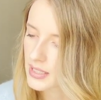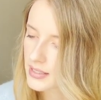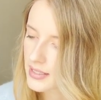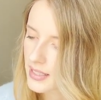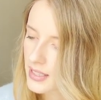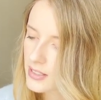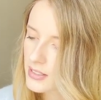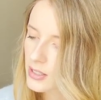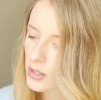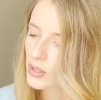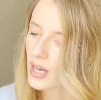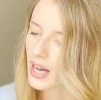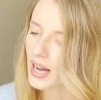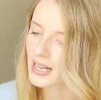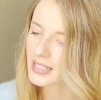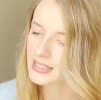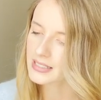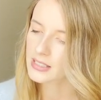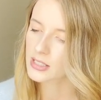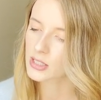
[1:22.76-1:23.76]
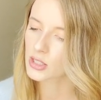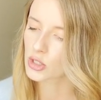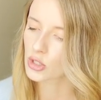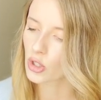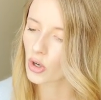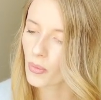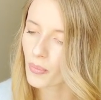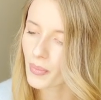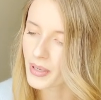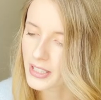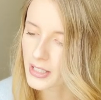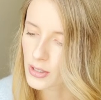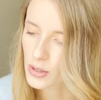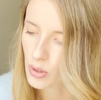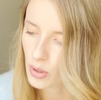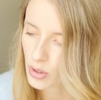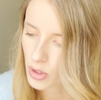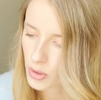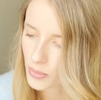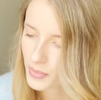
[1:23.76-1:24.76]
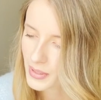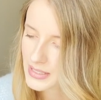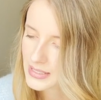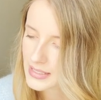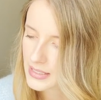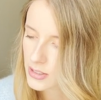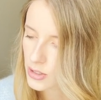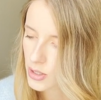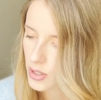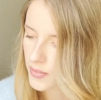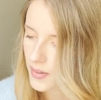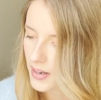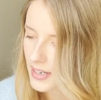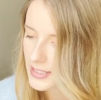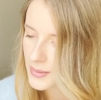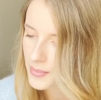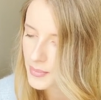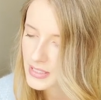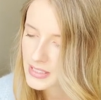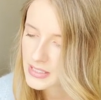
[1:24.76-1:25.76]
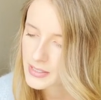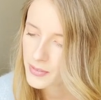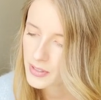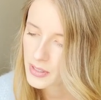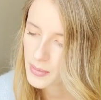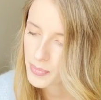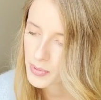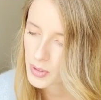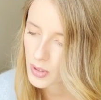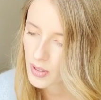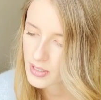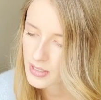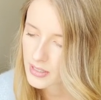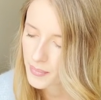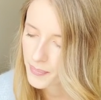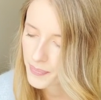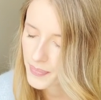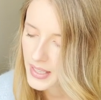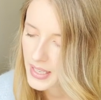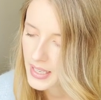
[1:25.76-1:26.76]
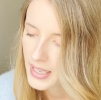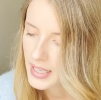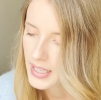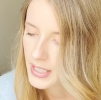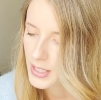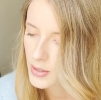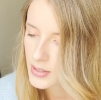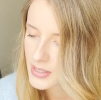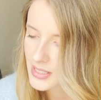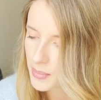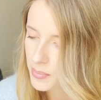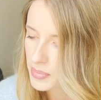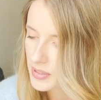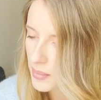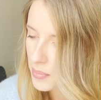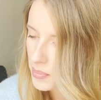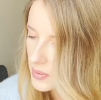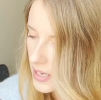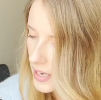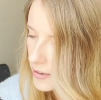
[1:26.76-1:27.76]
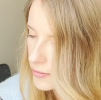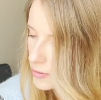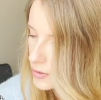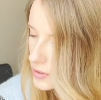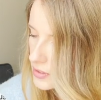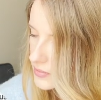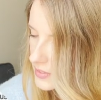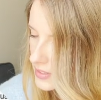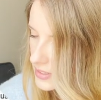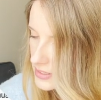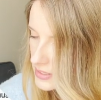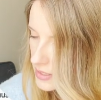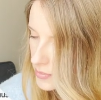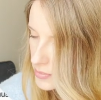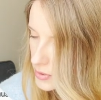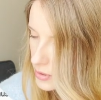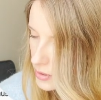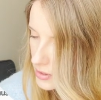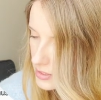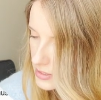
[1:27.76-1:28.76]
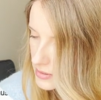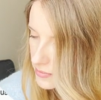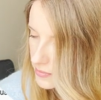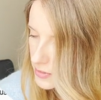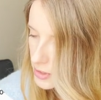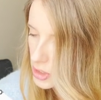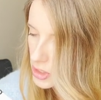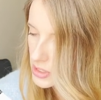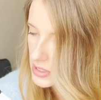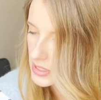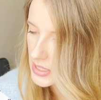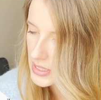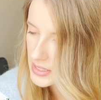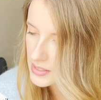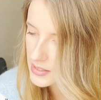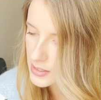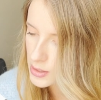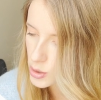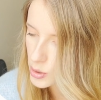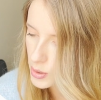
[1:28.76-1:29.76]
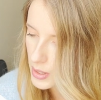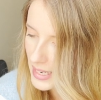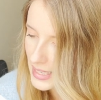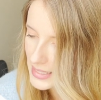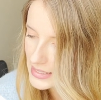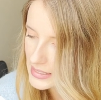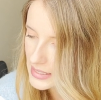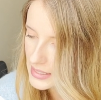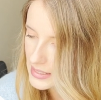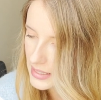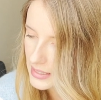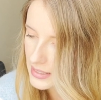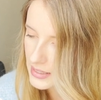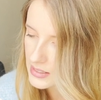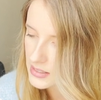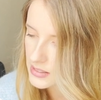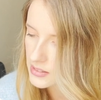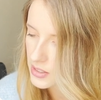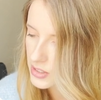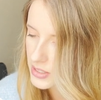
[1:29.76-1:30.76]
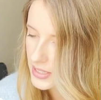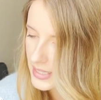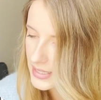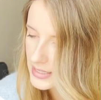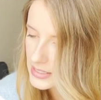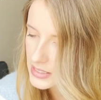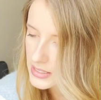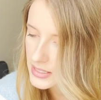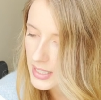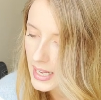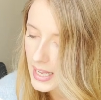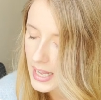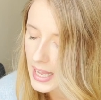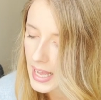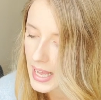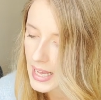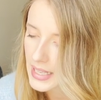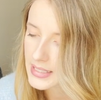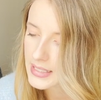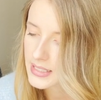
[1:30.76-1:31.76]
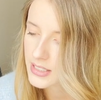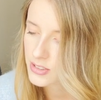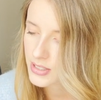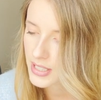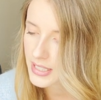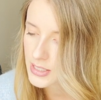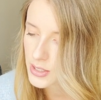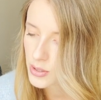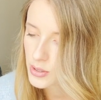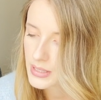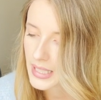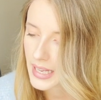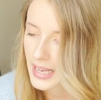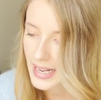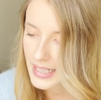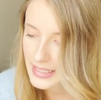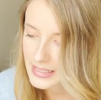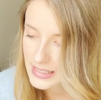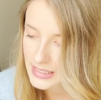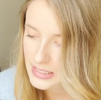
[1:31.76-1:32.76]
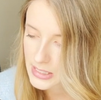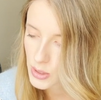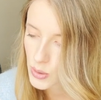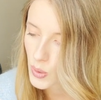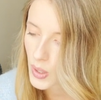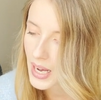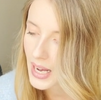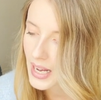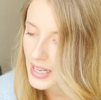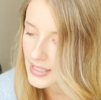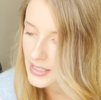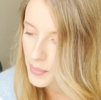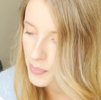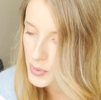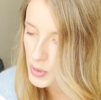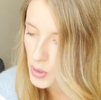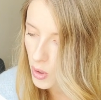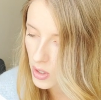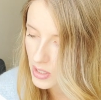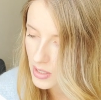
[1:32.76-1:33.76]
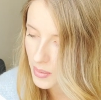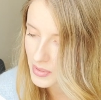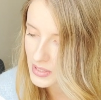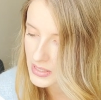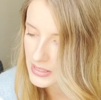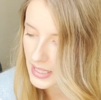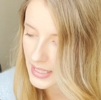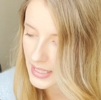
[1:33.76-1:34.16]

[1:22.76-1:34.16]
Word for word: that they don't ask so many documents and requirements for the program. You simply apply for NVIDIA program, which is easier to access than Accelerator and it grants you the access to other programs